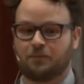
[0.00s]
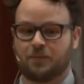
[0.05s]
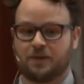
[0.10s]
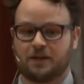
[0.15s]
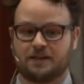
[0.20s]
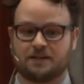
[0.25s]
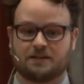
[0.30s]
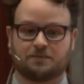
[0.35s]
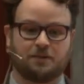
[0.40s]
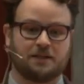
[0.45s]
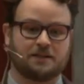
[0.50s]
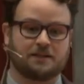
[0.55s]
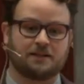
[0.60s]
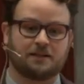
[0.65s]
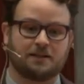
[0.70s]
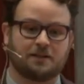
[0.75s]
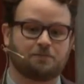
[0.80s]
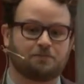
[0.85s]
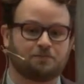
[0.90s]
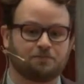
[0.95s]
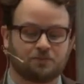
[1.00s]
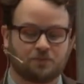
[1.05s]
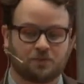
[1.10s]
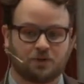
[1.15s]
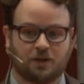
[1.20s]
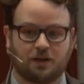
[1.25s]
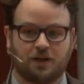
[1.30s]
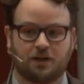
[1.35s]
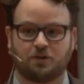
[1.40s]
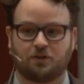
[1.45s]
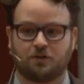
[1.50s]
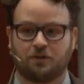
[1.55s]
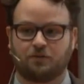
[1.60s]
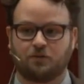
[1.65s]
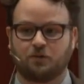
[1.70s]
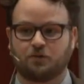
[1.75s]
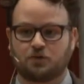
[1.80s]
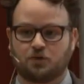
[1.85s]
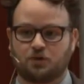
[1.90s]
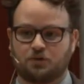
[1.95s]
is basically
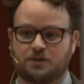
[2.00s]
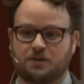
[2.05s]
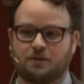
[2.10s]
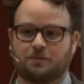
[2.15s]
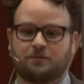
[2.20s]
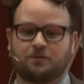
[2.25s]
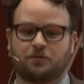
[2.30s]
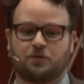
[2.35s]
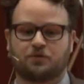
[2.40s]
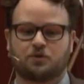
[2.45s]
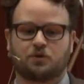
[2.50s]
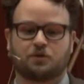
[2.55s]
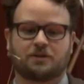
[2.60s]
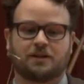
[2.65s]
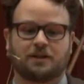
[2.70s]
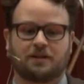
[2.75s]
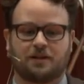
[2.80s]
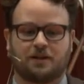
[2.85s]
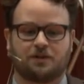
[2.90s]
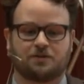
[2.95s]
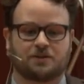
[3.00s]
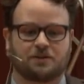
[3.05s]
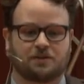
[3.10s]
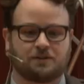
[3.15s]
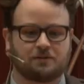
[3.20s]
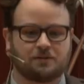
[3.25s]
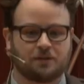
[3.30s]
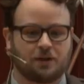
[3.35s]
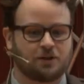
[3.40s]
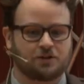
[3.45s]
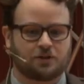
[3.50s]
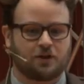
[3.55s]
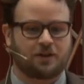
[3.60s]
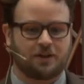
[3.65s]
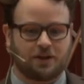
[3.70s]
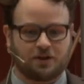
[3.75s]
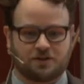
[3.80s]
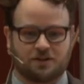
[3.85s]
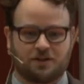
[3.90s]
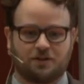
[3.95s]
if you've sold 1,000
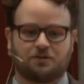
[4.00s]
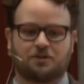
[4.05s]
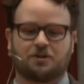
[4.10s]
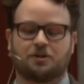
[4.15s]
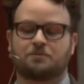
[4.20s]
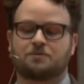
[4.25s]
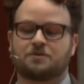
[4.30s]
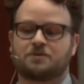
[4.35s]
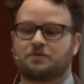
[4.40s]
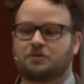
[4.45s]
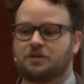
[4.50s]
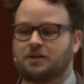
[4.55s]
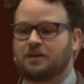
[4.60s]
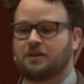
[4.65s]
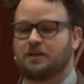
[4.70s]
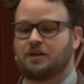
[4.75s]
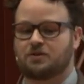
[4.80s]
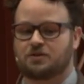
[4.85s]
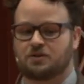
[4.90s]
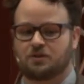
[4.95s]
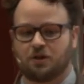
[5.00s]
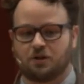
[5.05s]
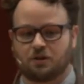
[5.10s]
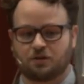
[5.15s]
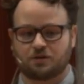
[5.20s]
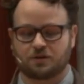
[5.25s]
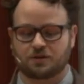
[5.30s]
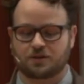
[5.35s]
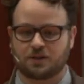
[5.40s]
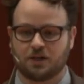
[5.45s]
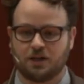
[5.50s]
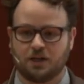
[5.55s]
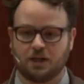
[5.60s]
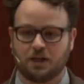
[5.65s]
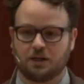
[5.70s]
outcomes for $10,000,